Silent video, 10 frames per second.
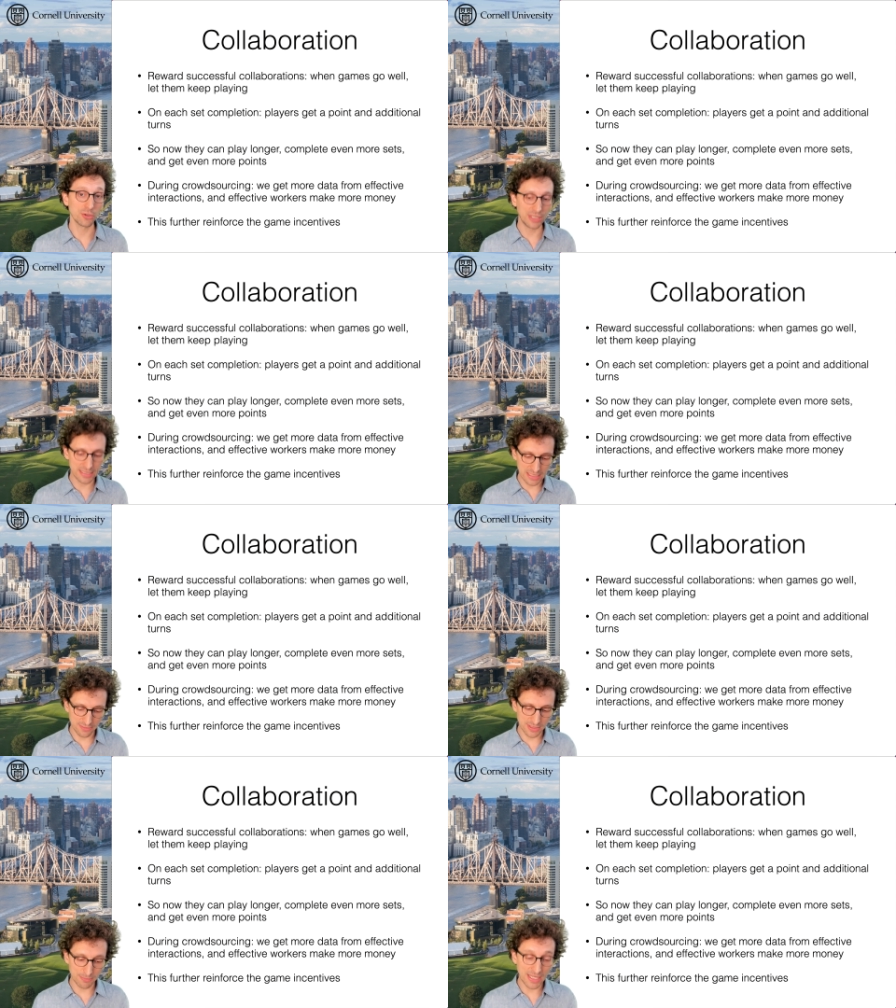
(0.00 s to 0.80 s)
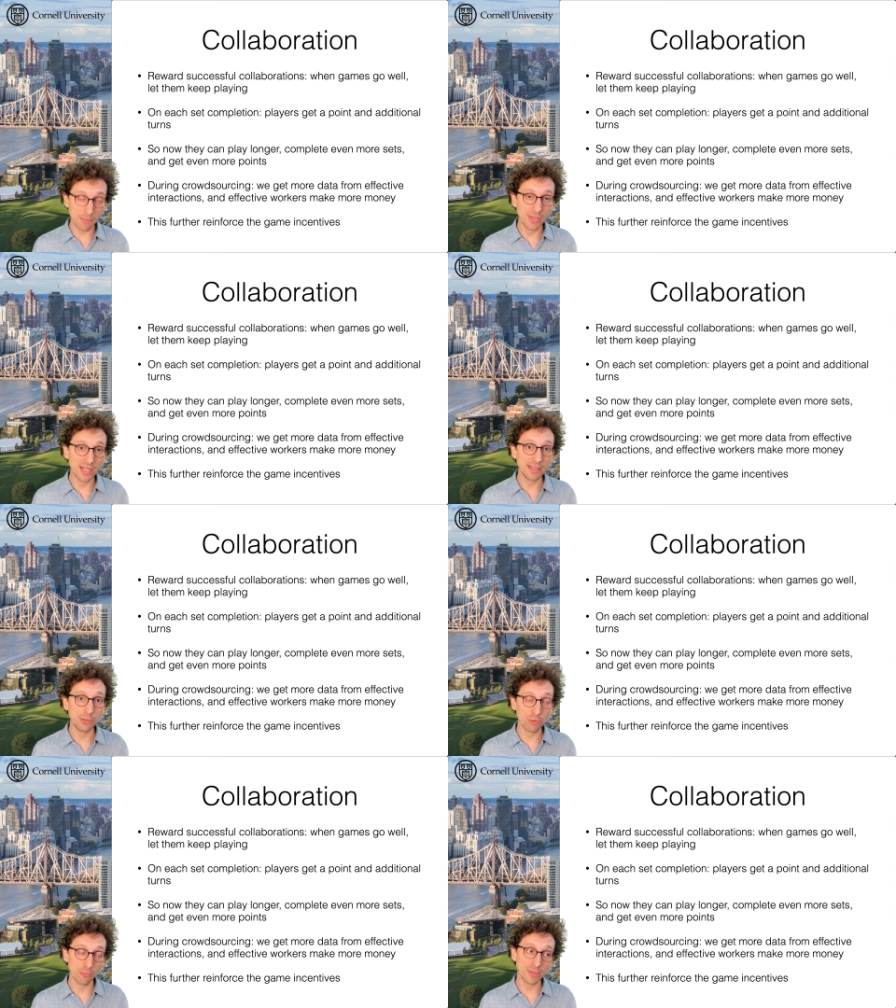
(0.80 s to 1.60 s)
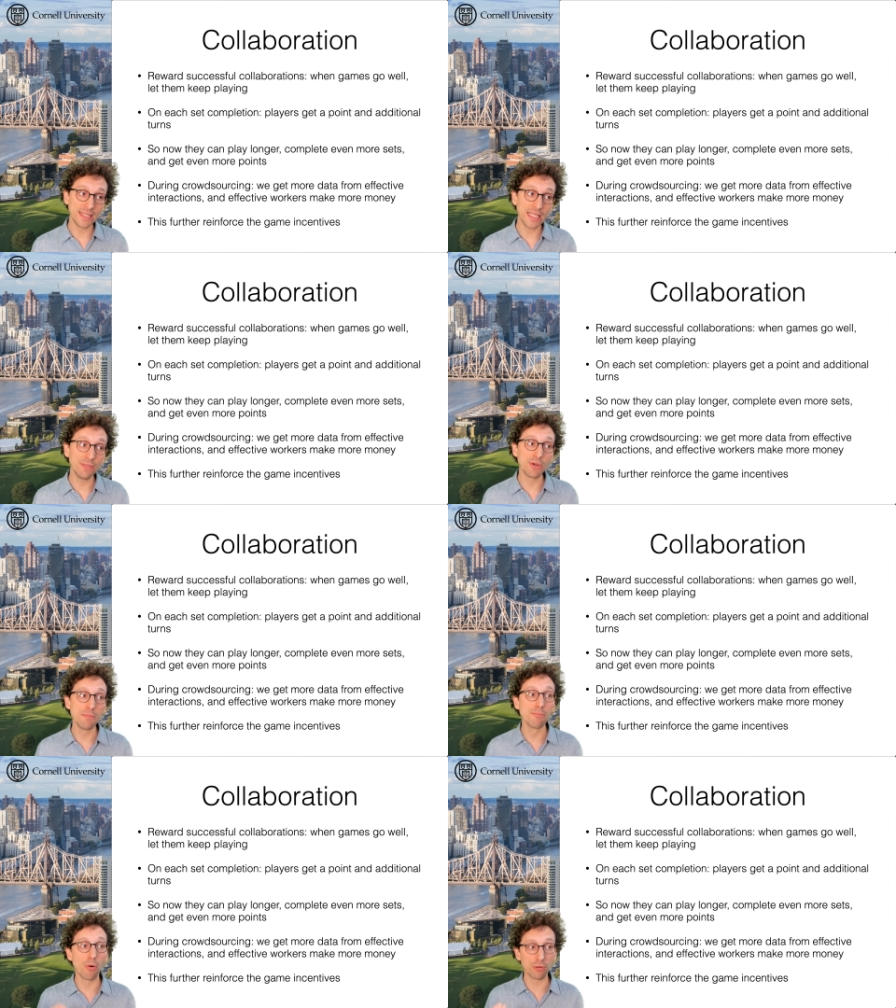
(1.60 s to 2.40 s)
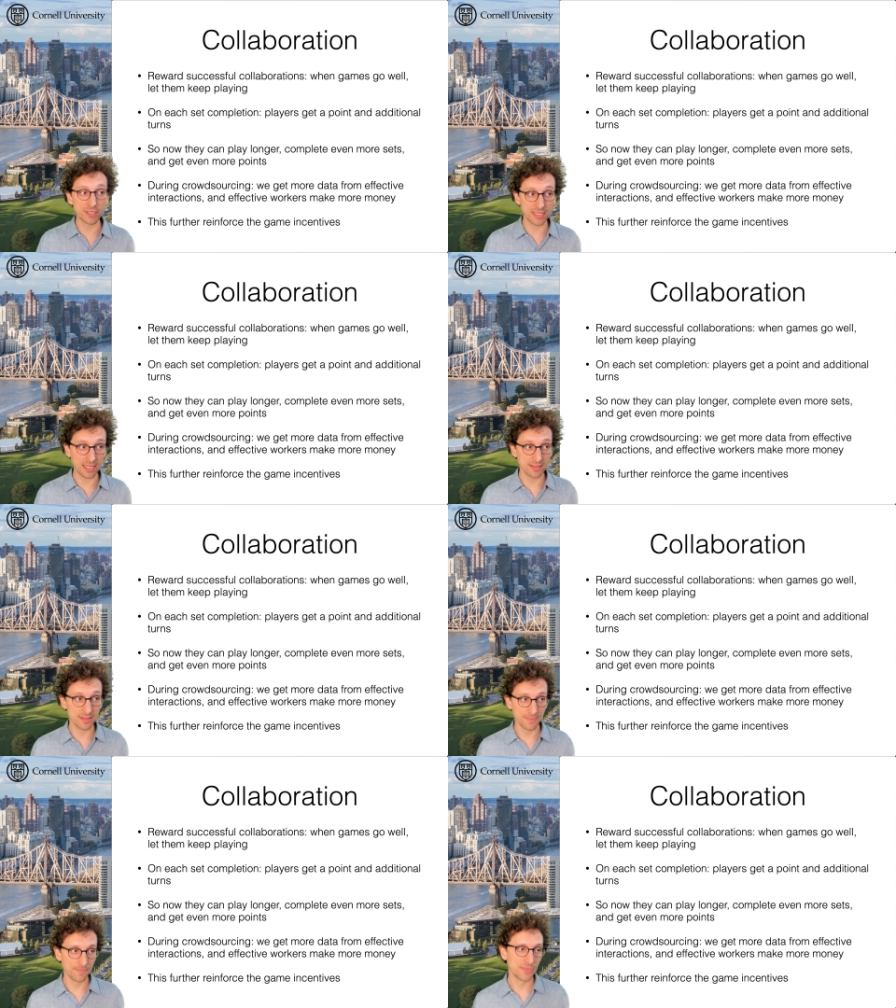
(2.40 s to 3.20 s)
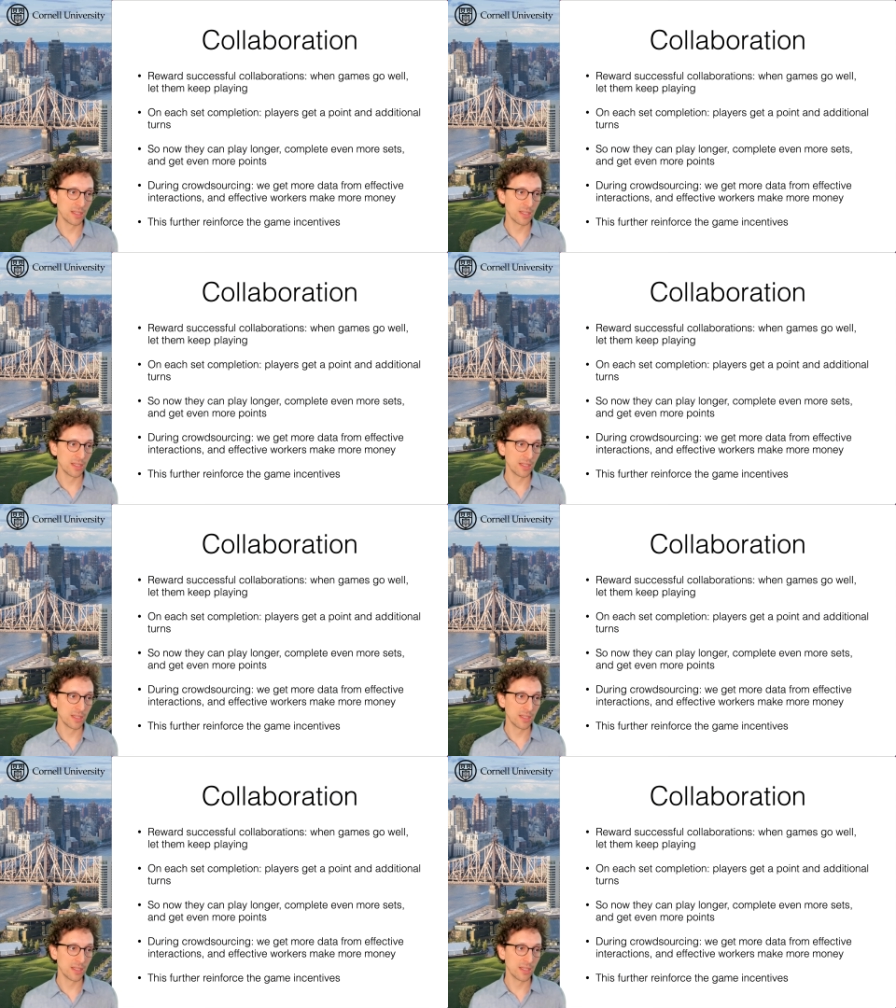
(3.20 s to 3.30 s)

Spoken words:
So this gives them the ability to complete even more sets.